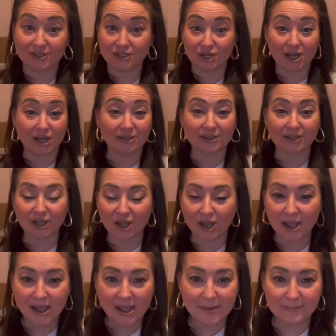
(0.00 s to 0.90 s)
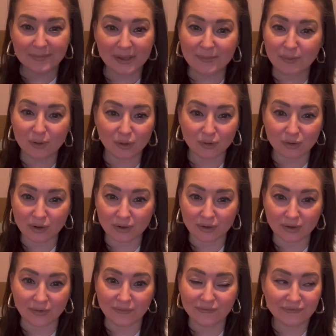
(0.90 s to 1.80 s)
earlier, people
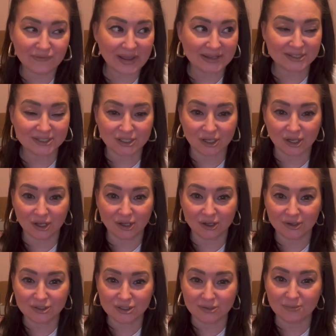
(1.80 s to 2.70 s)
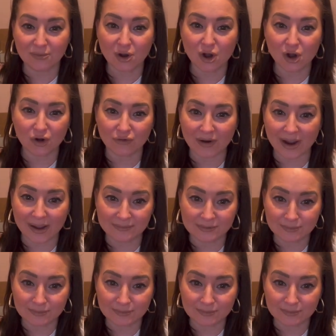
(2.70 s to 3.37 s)
confess to more crimes,